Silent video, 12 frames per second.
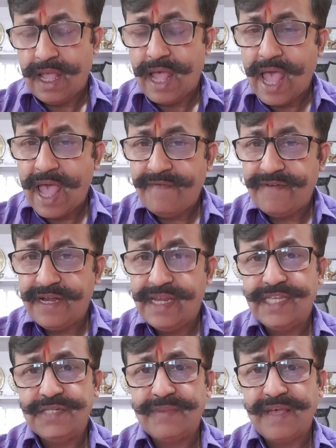I have
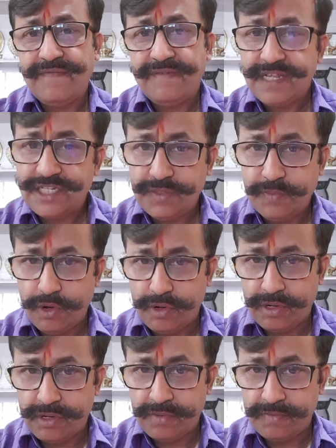released my first
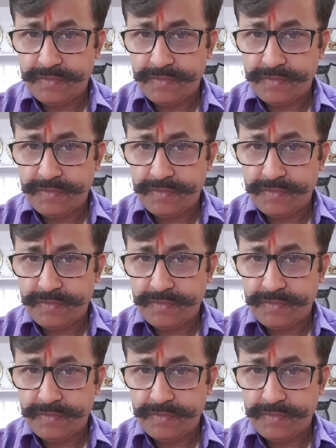book,